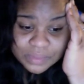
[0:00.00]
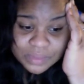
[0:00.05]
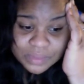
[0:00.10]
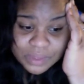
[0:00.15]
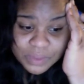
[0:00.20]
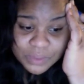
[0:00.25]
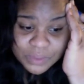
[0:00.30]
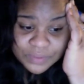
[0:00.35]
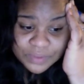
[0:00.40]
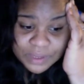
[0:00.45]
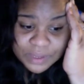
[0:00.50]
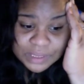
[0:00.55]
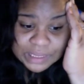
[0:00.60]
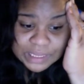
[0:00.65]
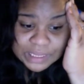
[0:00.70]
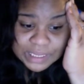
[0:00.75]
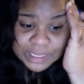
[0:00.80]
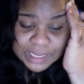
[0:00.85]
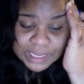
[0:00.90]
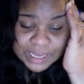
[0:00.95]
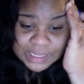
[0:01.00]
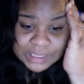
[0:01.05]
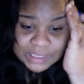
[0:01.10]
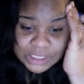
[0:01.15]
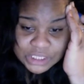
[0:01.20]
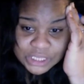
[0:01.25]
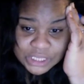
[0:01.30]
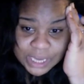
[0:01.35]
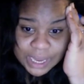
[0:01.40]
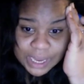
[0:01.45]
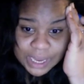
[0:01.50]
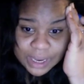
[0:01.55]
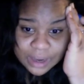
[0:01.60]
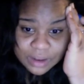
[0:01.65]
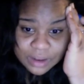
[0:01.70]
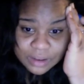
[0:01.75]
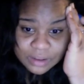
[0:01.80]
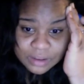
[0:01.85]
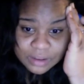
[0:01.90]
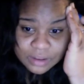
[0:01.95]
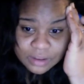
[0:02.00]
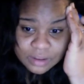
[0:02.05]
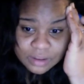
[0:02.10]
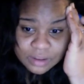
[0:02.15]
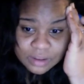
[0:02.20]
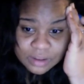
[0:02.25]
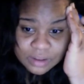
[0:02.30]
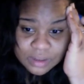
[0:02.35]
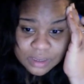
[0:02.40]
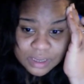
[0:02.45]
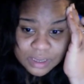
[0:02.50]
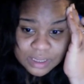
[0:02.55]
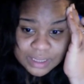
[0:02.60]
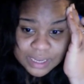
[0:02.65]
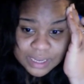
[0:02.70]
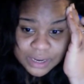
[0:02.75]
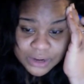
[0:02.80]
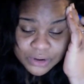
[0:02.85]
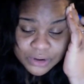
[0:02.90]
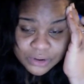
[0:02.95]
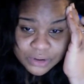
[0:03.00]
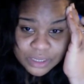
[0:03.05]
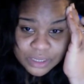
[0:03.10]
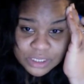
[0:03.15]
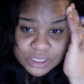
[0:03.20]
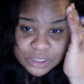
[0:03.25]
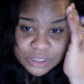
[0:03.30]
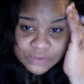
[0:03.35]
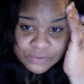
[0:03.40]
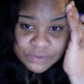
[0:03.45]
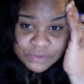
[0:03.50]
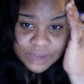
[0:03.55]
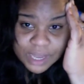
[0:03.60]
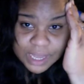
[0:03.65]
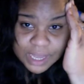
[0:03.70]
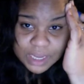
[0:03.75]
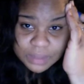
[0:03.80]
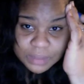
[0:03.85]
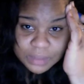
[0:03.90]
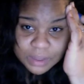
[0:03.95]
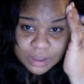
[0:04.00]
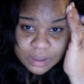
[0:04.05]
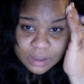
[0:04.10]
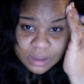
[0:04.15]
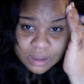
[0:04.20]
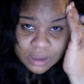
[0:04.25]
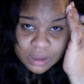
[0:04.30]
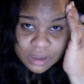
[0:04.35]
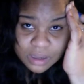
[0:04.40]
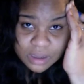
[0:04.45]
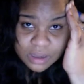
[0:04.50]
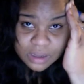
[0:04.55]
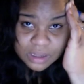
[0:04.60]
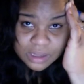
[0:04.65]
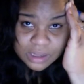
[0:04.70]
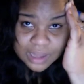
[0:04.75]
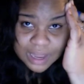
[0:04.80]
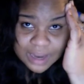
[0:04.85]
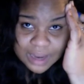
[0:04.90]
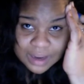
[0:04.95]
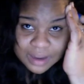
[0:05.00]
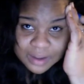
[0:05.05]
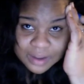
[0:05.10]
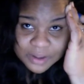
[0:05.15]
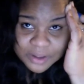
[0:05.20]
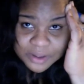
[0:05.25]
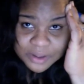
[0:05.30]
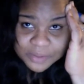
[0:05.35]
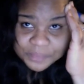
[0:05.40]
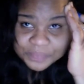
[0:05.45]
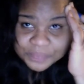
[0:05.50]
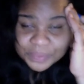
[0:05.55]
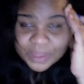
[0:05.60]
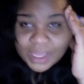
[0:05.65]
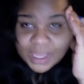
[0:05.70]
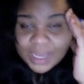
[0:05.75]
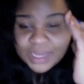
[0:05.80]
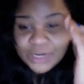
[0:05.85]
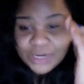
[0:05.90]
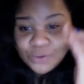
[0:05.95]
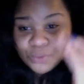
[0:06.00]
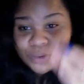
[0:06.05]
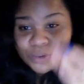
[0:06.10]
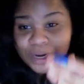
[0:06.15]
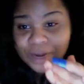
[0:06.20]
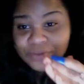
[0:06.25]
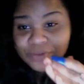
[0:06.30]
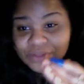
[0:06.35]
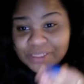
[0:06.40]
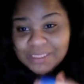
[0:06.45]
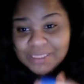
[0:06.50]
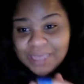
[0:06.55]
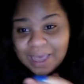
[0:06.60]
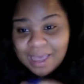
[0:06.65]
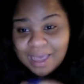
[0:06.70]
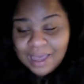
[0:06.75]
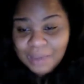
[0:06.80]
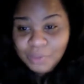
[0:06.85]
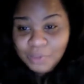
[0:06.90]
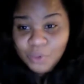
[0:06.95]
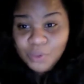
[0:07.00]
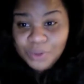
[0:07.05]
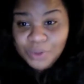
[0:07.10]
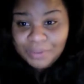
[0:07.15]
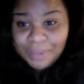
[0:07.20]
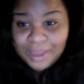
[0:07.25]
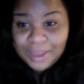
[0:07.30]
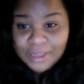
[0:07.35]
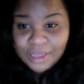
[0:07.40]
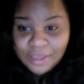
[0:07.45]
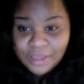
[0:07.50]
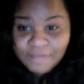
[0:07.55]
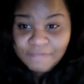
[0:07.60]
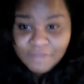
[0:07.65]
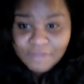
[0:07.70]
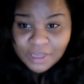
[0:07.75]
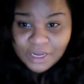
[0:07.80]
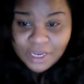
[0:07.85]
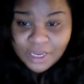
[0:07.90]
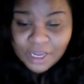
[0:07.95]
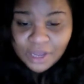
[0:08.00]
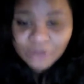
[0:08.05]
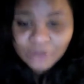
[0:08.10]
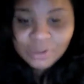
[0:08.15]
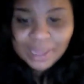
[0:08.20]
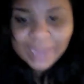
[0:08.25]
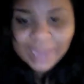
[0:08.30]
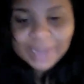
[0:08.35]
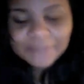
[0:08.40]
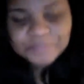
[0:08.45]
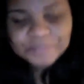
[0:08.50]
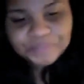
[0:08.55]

we found out he has a child, and it crushed the fuck out of me. Like, and around the time when we made that video, like